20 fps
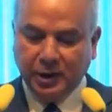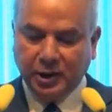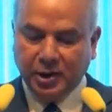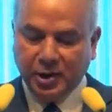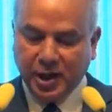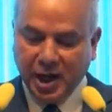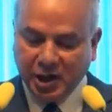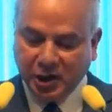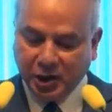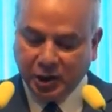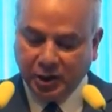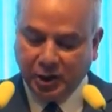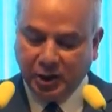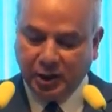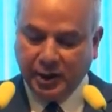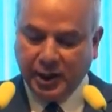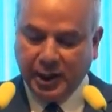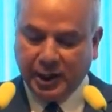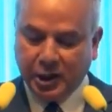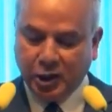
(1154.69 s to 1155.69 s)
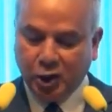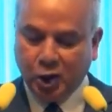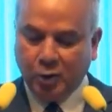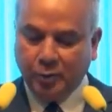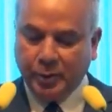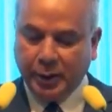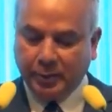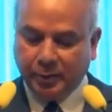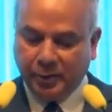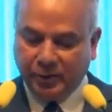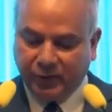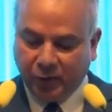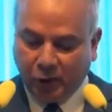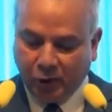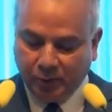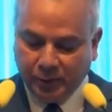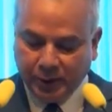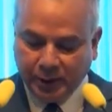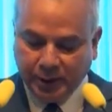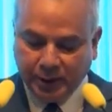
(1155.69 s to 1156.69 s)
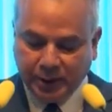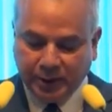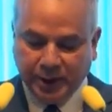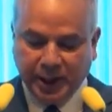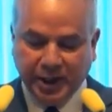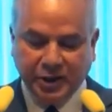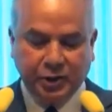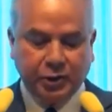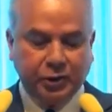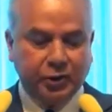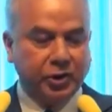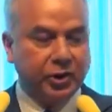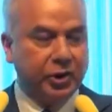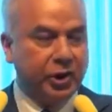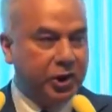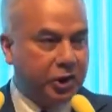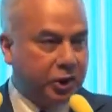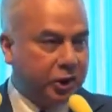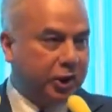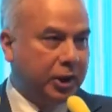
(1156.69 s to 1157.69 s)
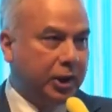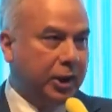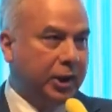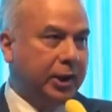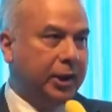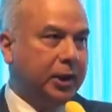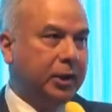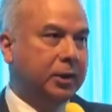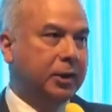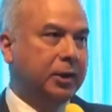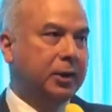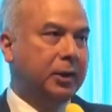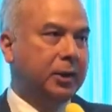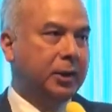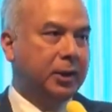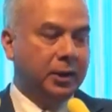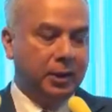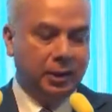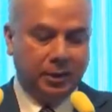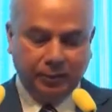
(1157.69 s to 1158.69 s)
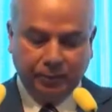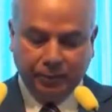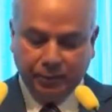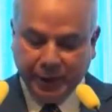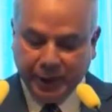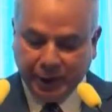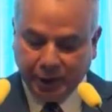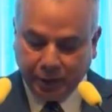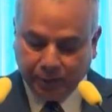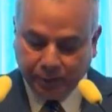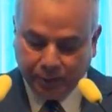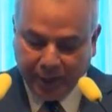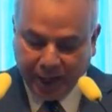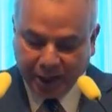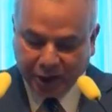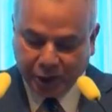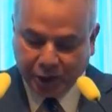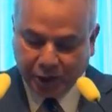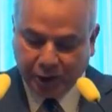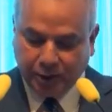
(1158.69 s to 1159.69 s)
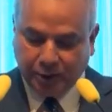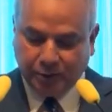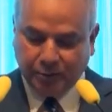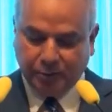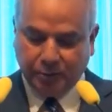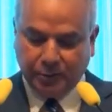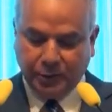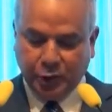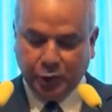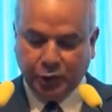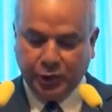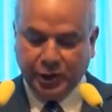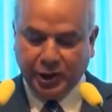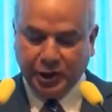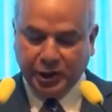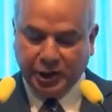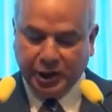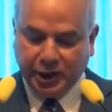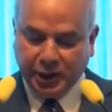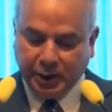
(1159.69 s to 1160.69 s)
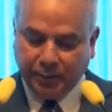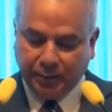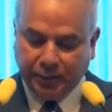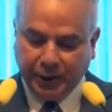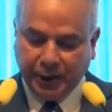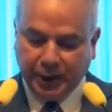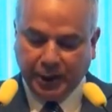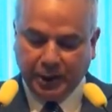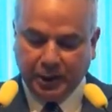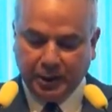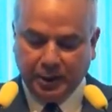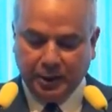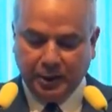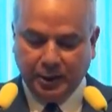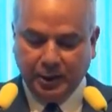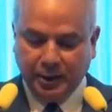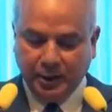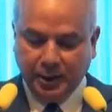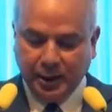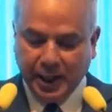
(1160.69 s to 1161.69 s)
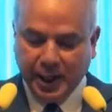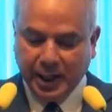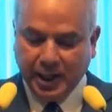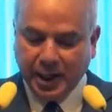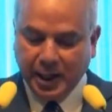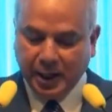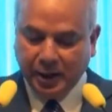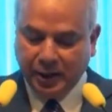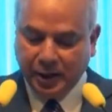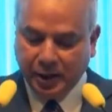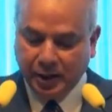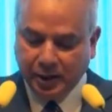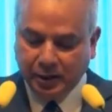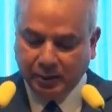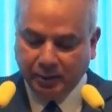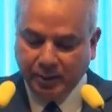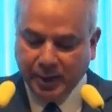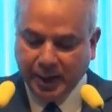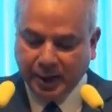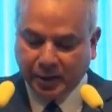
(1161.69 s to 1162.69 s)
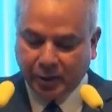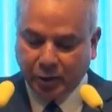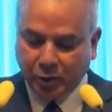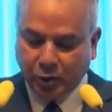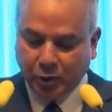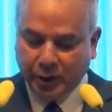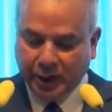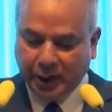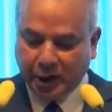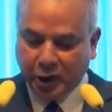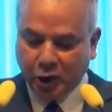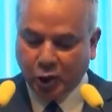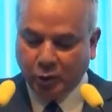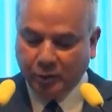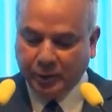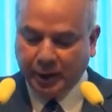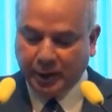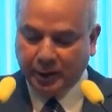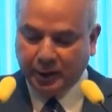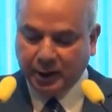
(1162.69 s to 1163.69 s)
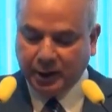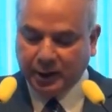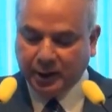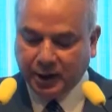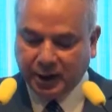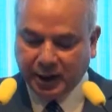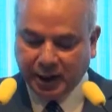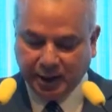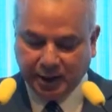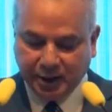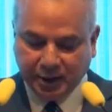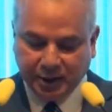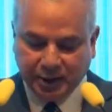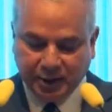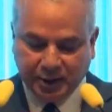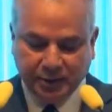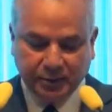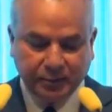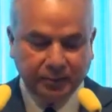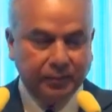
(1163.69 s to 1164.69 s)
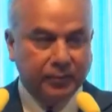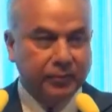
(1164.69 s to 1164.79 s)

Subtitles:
National economic performance has traditionally been measured using GDP and other macroeconomic indicators.